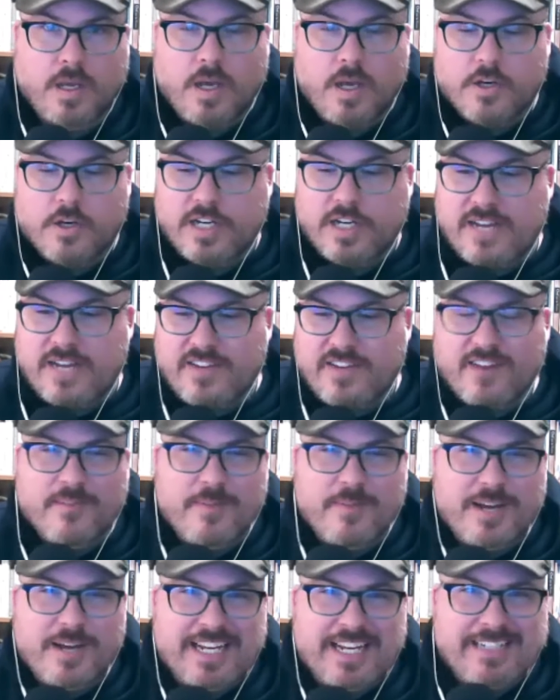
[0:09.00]
Good evening,
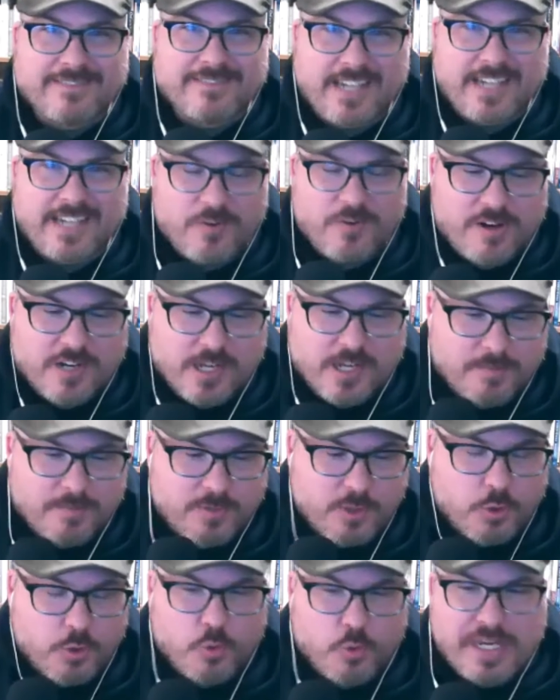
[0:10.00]
everybody, and welcome
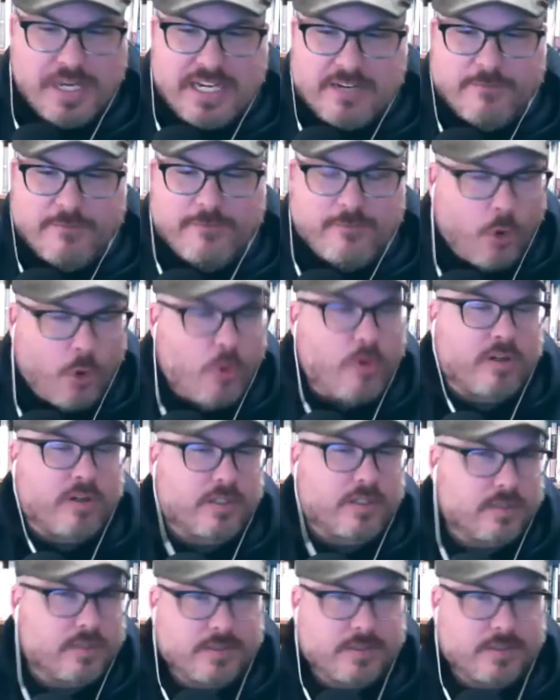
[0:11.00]
to week 4